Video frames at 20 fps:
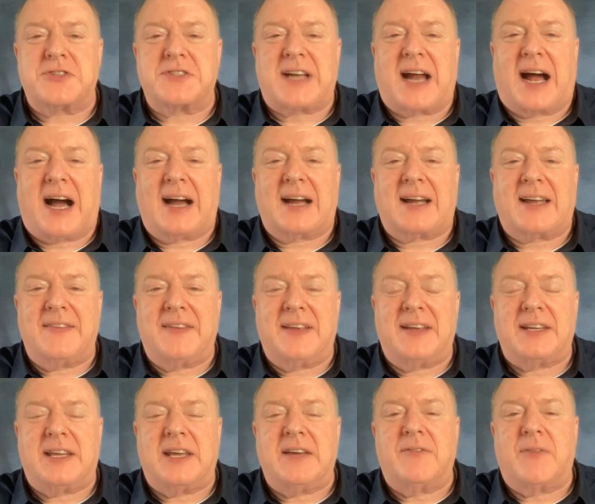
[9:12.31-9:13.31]
stock and
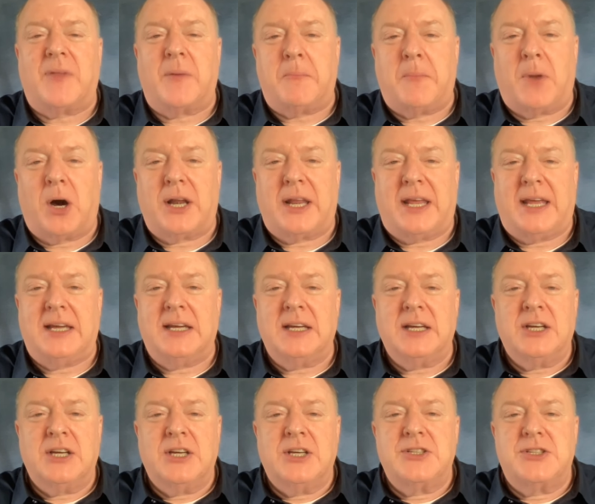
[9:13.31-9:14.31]
then give the money
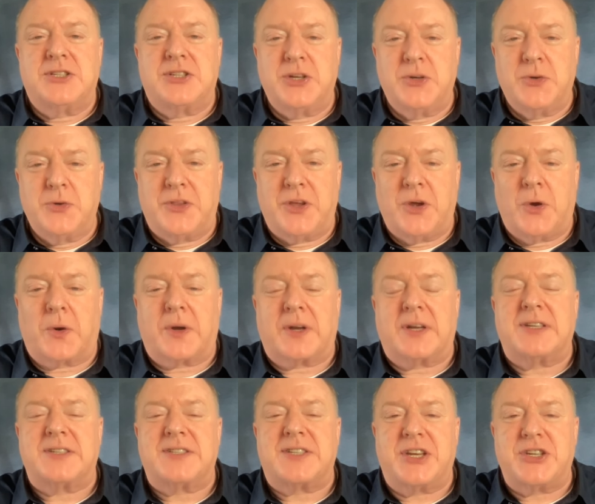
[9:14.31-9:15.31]
to the
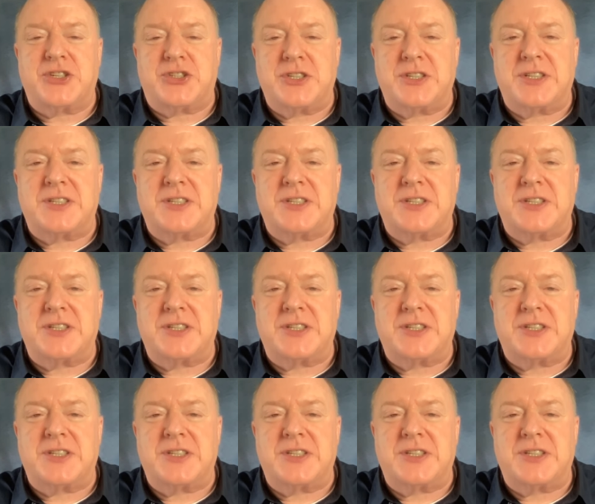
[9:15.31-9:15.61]
organization.